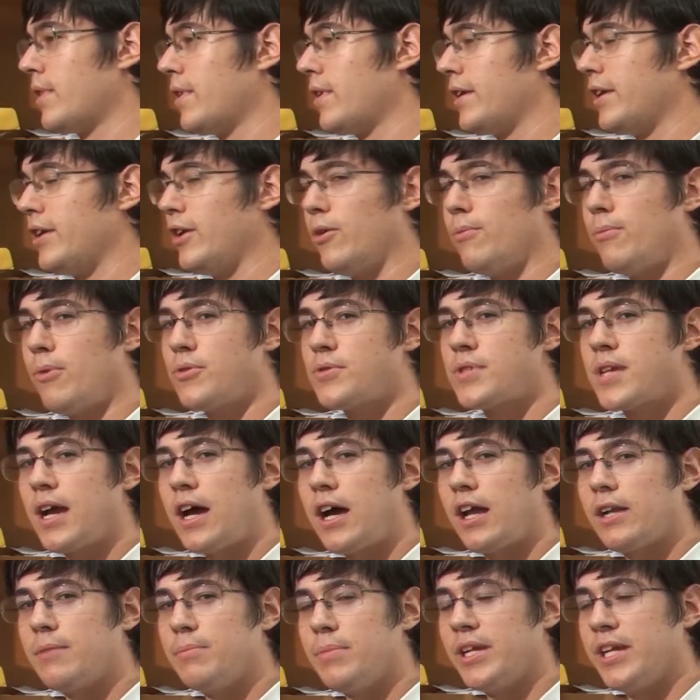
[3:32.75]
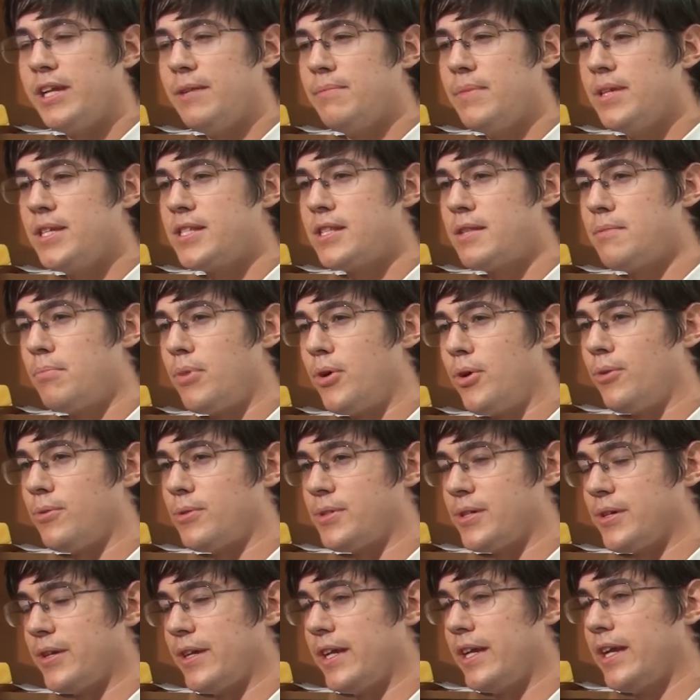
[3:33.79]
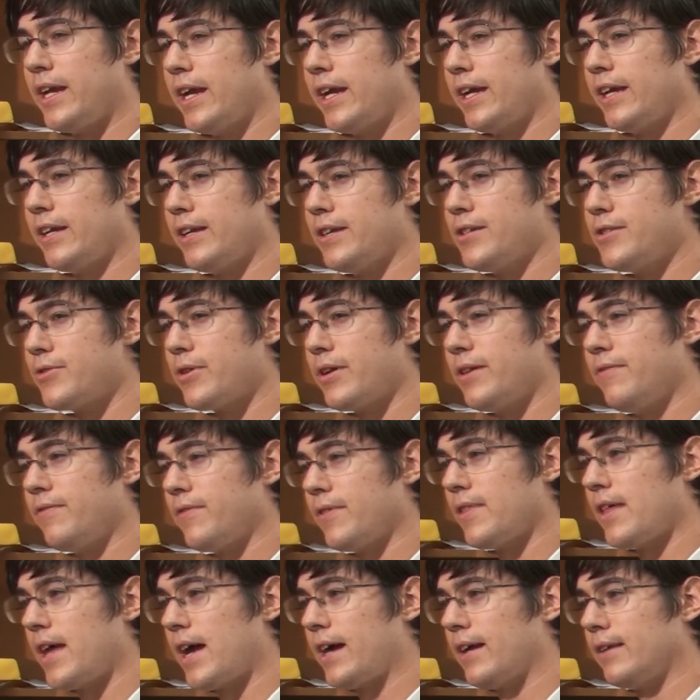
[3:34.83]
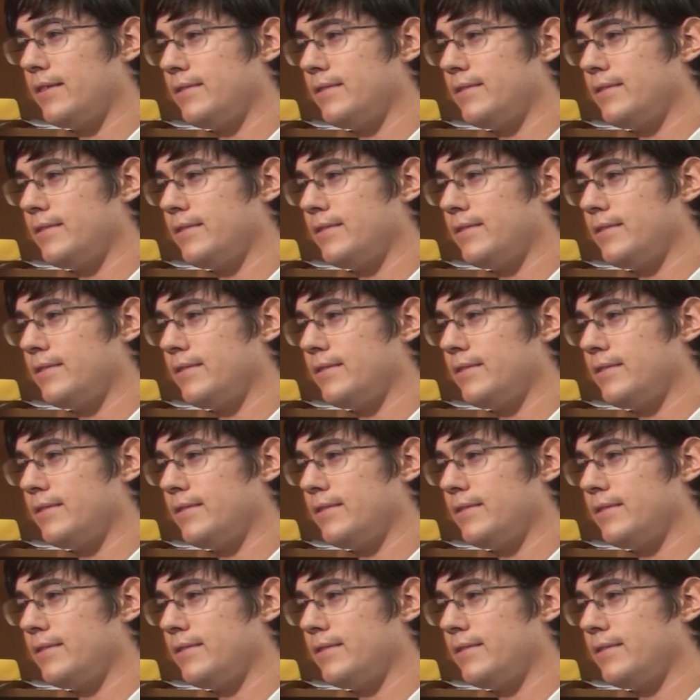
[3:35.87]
He almost got it, but he missed the bowl, so he can't get a treat for that.